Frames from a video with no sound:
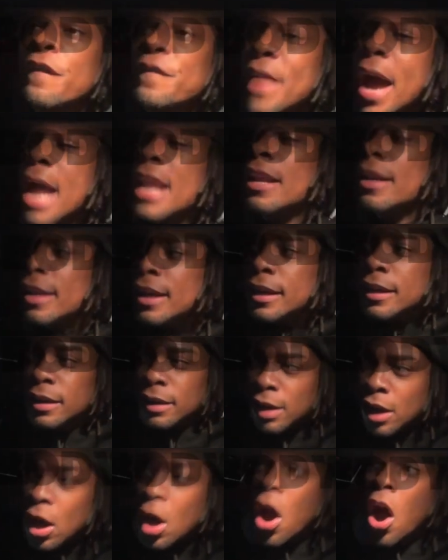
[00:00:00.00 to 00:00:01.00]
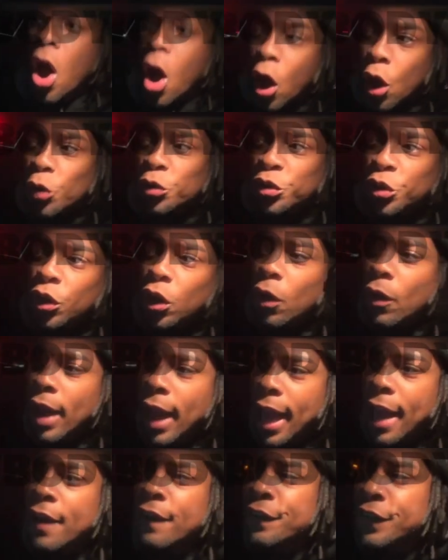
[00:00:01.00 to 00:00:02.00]
gonna find a nigga? Oh, you
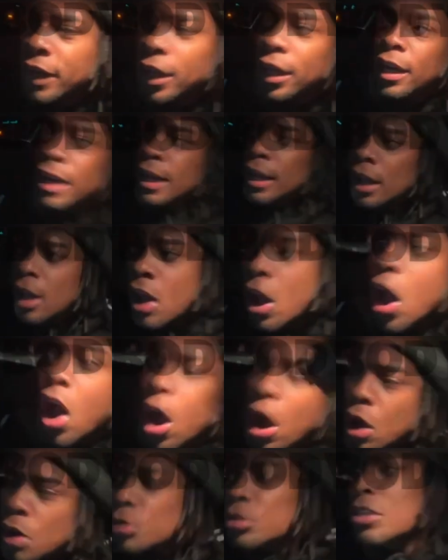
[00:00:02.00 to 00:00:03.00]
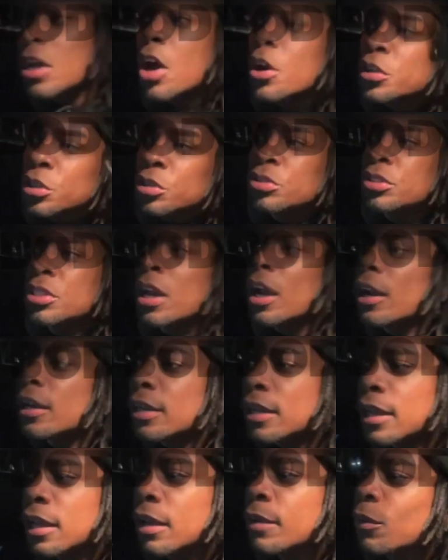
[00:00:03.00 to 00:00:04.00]
gonna have fun. Oh, so you
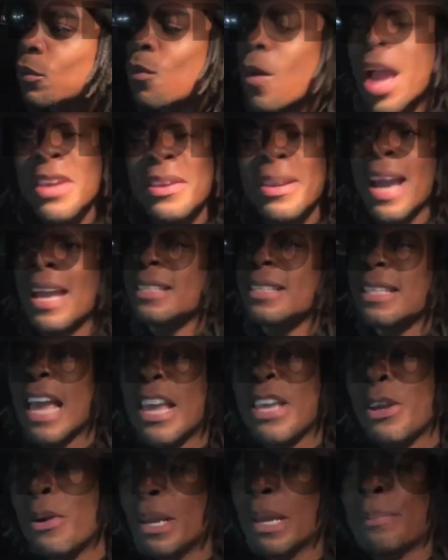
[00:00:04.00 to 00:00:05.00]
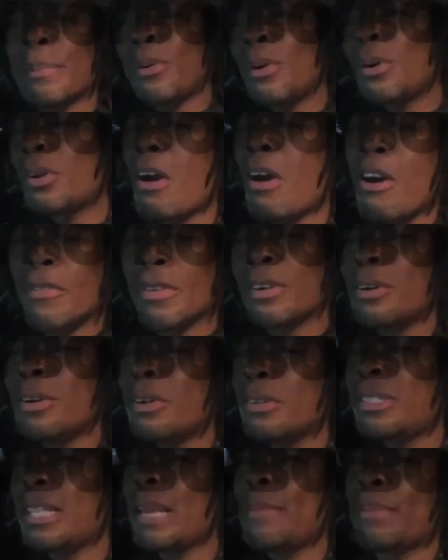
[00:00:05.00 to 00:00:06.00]
turned up. Why you gotta say you gonna get pulled over?
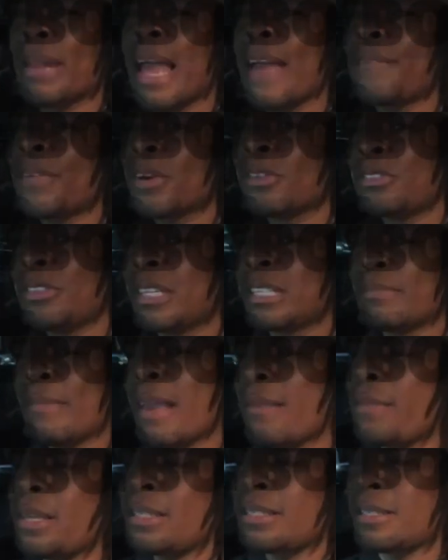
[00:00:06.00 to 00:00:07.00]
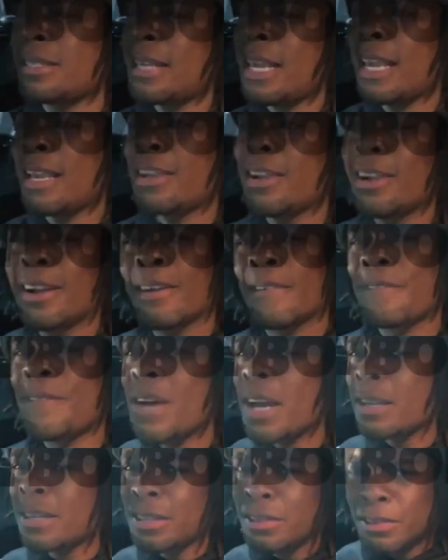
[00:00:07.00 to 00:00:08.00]
Oh, see, black folks just make me sick. Girl,
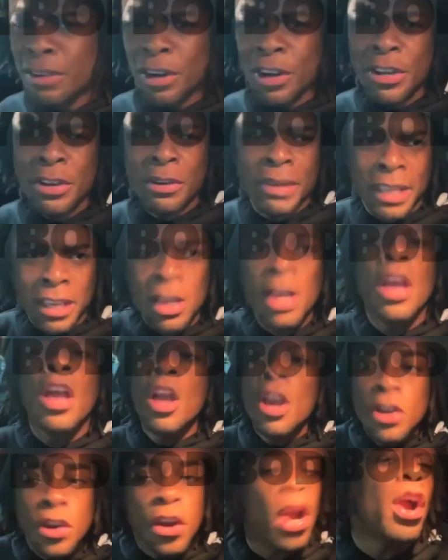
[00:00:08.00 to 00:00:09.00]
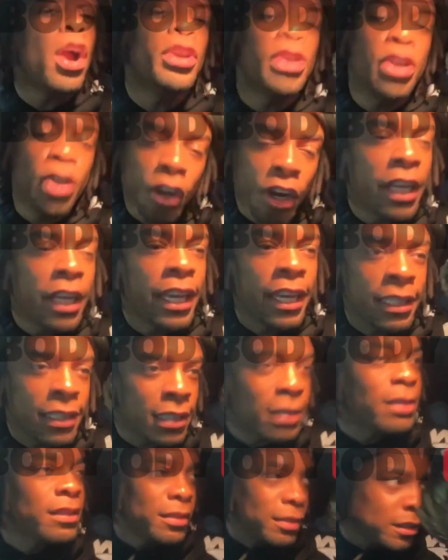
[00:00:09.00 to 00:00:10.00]
fuck you, girl. You gonna get, girl, you're gonna get
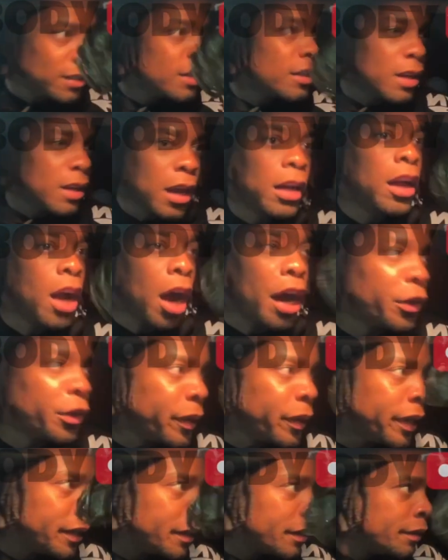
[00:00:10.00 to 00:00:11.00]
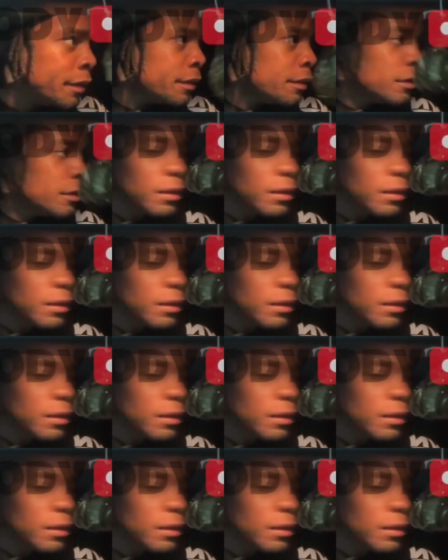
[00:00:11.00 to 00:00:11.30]
gonorrhea.